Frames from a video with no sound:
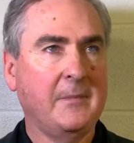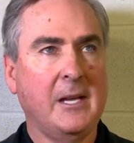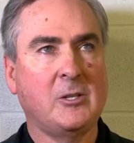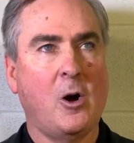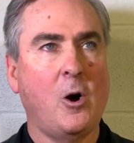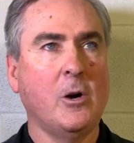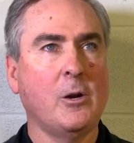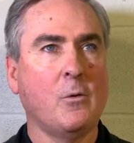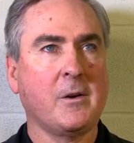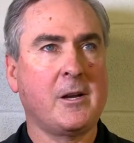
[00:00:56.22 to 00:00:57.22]
It's
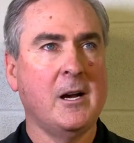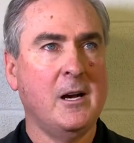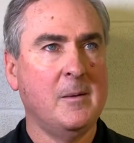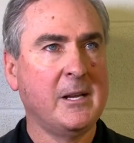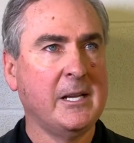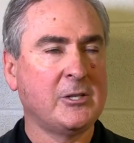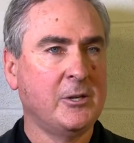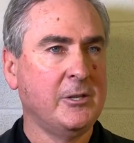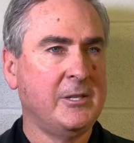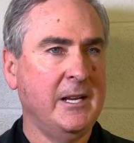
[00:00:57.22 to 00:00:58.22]
hard to overcome against a
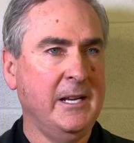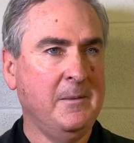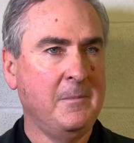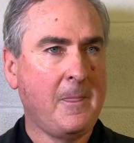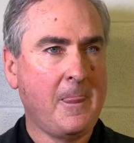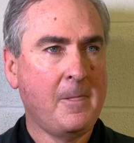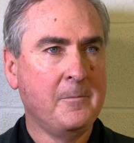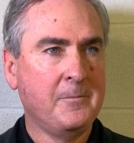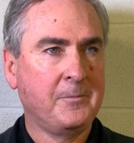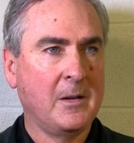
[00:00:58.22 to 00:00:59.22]
good team
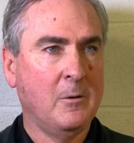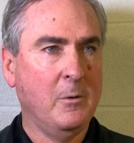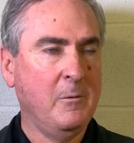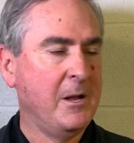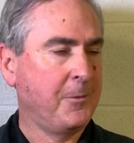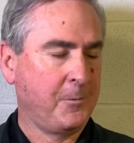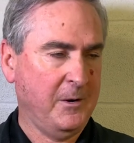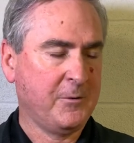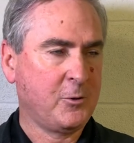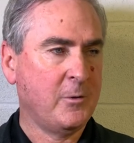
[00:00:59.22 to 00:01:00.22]
we went
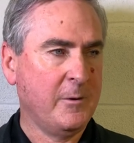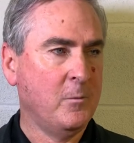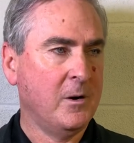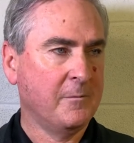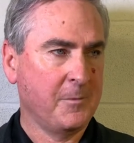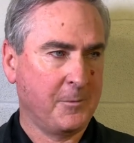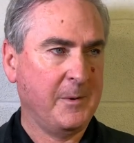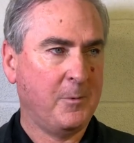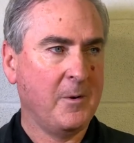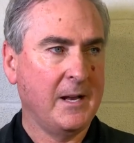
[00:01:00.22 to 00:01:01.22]
three for 21 from
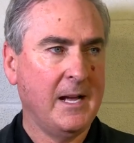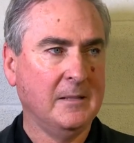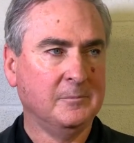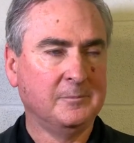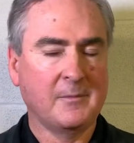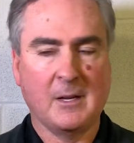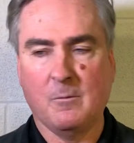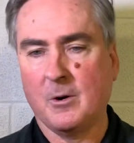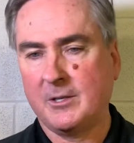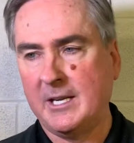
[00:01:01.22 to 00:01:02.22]
three-point
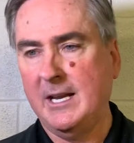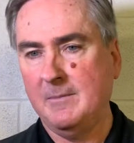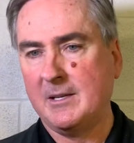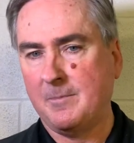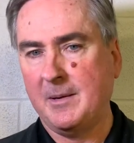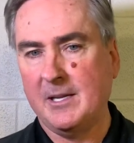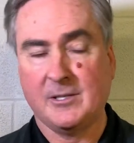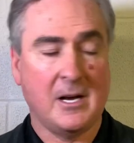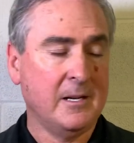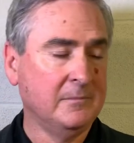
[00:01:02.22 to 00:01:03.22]
line. We're a team that
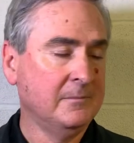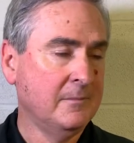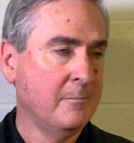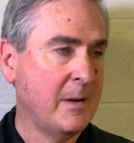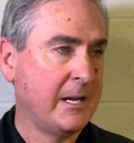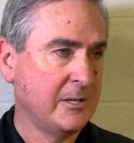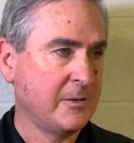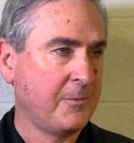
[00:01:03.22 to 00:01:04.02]
depends on making some